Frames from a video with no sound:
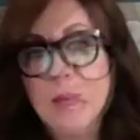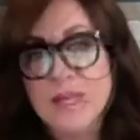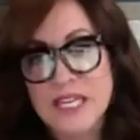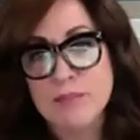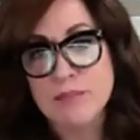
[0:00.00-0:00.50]

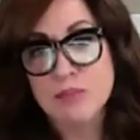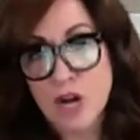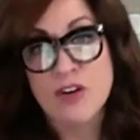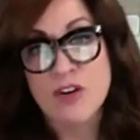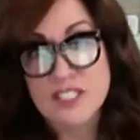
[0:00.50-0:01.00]
matters is
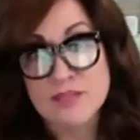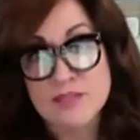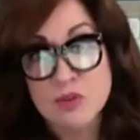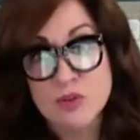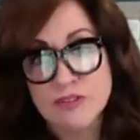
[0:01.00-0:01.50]
that you help
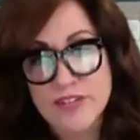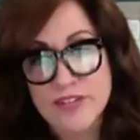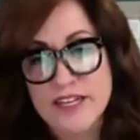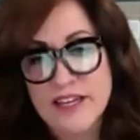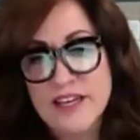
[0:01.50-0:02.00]
keep
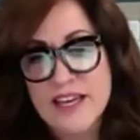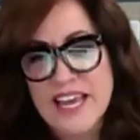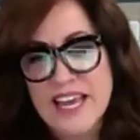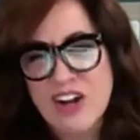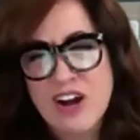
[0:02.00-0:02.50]
progress
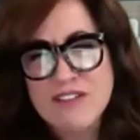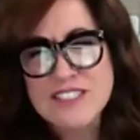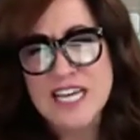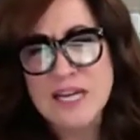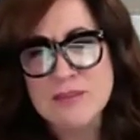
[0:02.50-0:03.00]
moving.
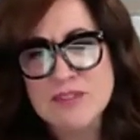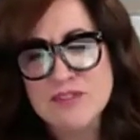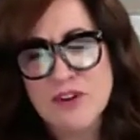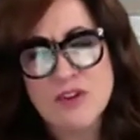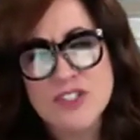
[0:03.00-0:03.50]
And
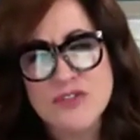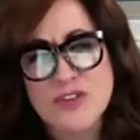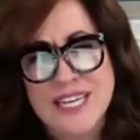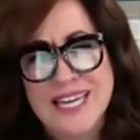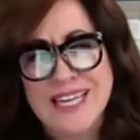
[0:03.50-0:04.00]
oftentimes
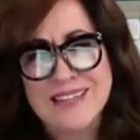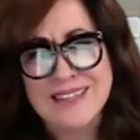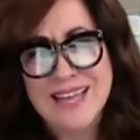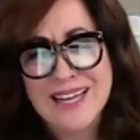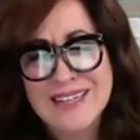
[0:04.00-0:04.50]
folks
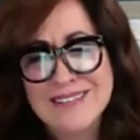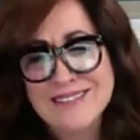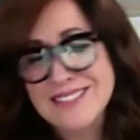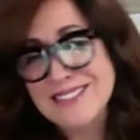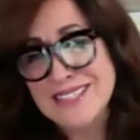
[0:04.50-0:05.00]
forget that that
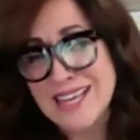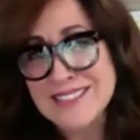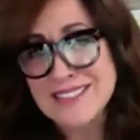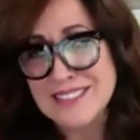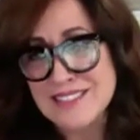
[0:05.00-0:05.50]
is in
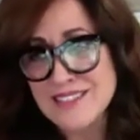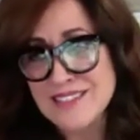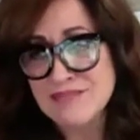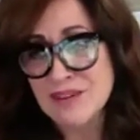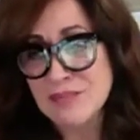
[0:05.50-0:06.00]
essence
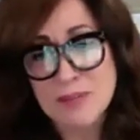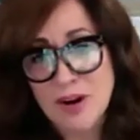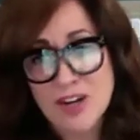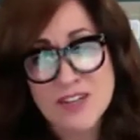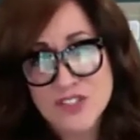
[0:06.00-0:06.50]
a big
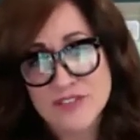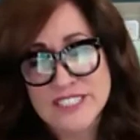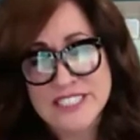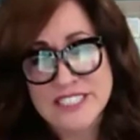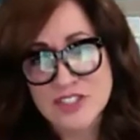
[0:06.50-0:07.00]
part of servant
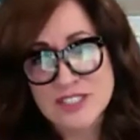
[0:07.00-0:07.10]
leadership.